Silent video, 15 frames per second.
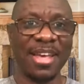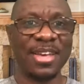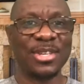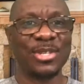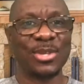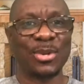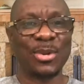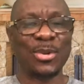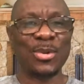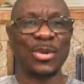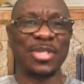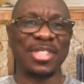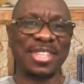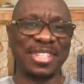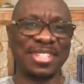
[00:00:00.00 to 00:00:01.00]
So
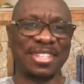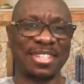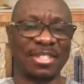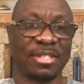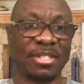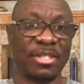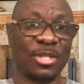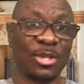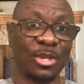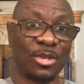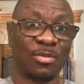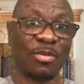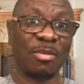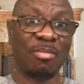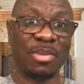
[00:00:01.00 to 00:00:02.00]
this is just
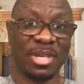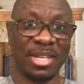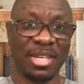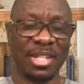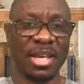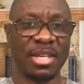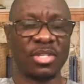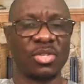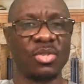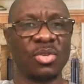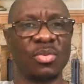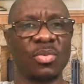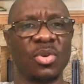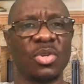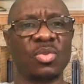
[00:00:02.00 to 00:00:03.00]
for beginners.
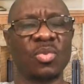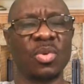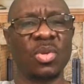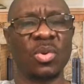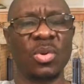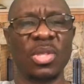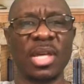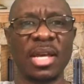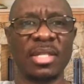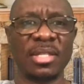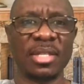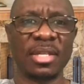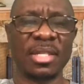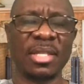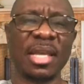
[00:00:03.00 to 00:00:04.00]
So because we know that
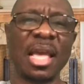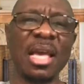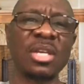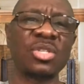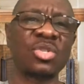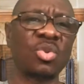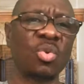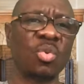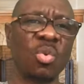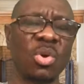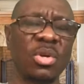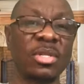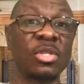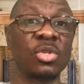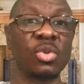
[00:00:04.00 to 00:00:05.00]
the SEO
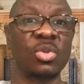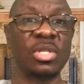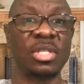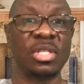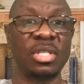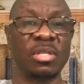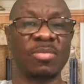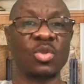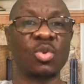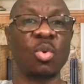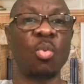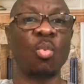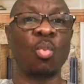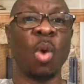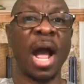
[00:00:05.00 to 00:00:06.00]
world is so deep, so
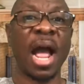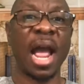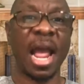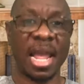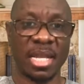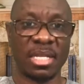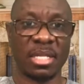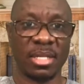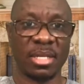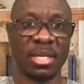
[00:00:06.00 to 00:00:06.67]
wide,